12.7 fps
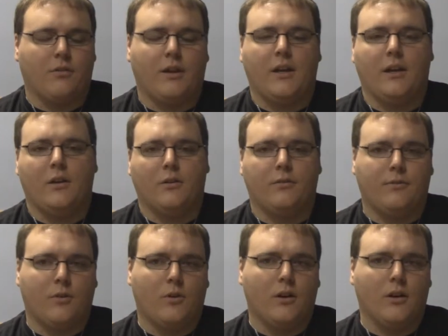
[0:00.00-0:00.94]
3 or
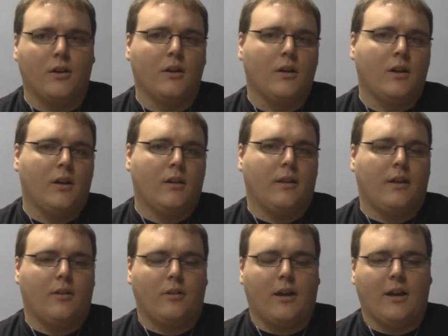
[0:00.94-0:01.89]
4.
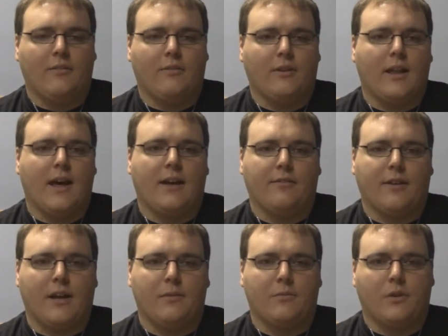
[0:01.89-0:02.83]
They don't have a lot
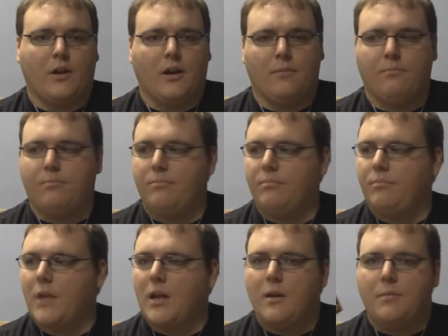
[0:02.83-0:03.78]
of games. But
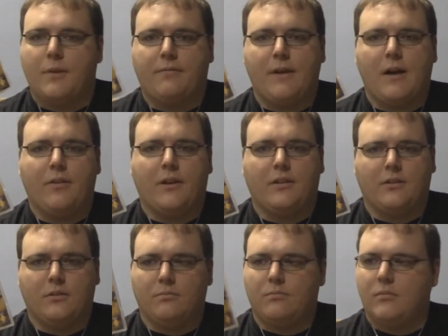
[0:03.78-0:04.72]
I found
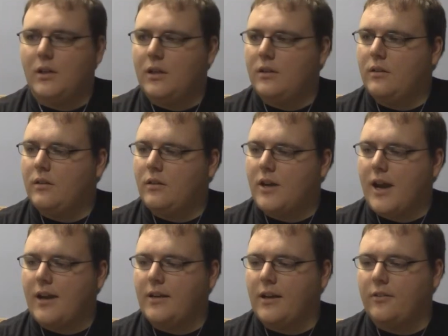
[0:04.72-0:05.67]
this,
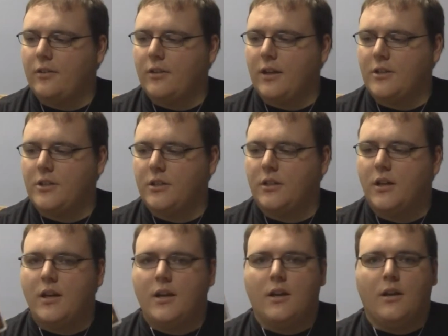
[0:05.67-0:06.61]
Jak and Daxter collection.
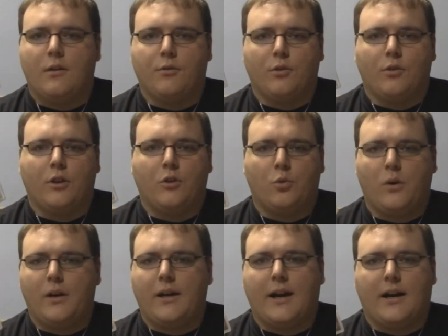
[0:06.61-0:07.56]
It was only
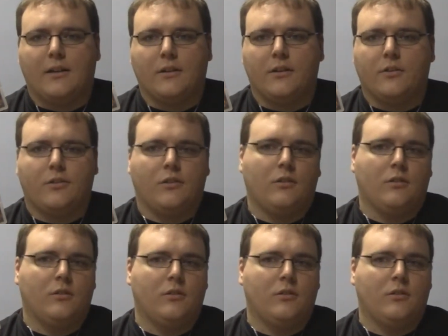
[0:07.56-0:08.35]
$20.